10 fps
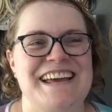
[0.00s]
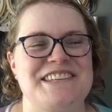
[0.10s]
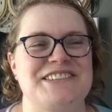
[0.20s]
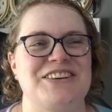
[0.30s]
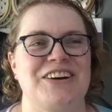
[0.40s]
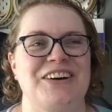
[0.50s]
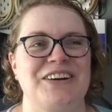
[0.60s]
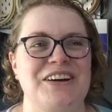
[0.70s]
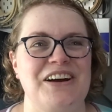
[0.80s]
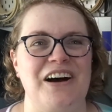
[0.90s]
So
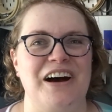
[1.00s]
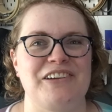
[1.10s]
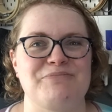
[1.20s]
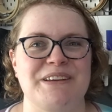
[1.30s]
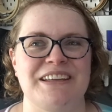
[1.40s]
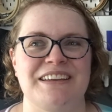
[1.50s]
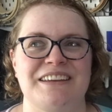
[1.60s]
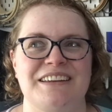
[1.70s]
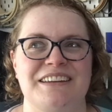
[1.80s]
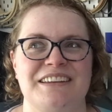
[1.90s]
I've
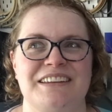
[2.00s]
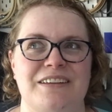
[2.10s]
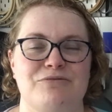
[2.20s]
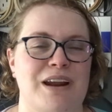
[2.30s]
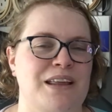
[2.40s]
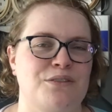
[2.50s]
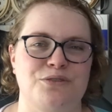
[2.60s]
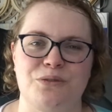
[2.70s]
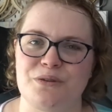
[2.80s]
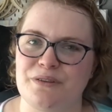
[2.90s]
been running
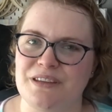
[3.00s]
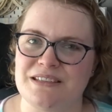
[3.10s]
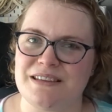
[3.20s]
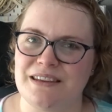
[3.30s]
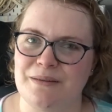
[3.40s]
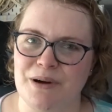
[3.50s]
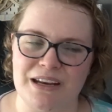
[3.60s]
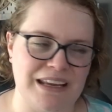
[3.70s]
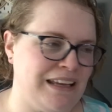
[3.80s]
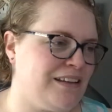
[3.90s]
through all the things that they might
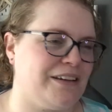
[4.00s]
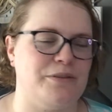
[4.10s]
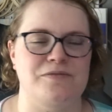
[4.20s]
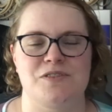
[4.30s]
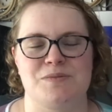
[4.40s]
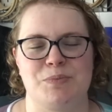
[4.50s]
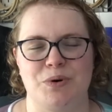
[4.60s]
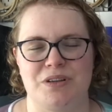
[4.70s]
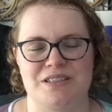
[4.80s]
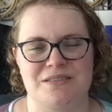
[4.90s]
need. Like, I've just
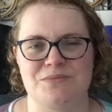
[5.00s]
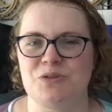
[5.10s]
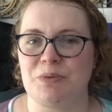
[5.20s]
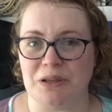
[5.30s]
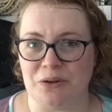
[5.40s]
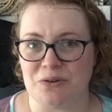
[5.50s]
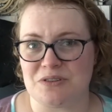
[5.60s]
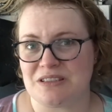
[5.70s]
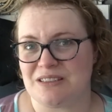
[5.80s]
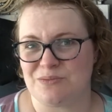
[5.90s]
bought some new
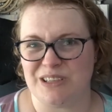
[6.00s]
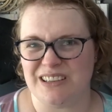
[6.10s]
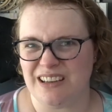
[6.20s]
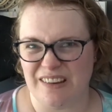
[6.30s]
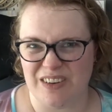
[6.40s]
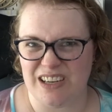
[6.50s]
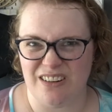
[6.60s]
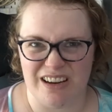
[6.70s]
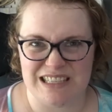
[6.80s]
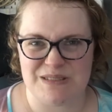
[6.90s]
pillows because we didn't have any
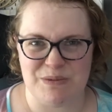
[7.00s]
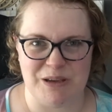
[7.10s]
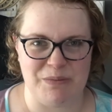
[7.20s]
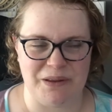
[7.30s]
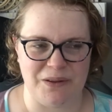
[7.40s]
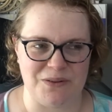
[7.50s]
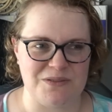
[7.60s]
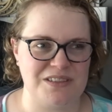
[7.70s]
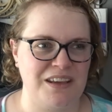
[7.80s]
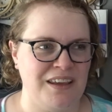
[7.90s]
nice spare
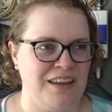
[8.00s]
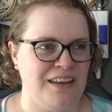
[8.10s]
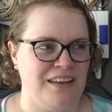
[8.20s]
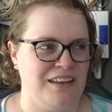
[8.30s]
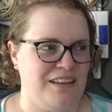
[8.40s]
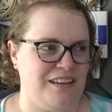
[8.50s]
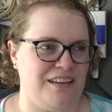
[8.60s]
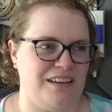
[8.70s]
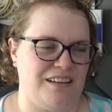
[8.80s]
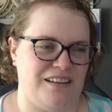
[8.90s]
pillows.
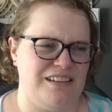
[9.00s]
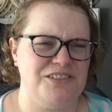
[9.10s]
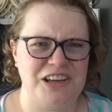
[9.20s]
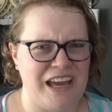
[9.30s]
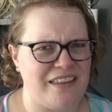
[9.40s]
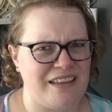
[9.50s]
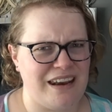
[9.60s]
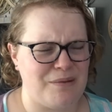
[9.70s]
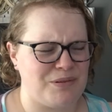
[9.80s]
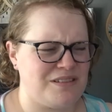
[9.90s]
I don't know how that
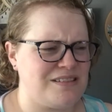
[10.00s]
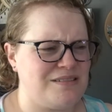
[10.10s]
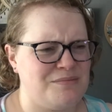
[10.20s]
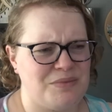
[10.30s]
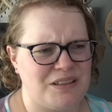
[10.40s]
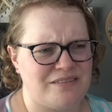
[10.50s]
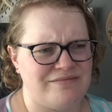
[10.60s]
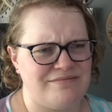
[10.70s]
happened, but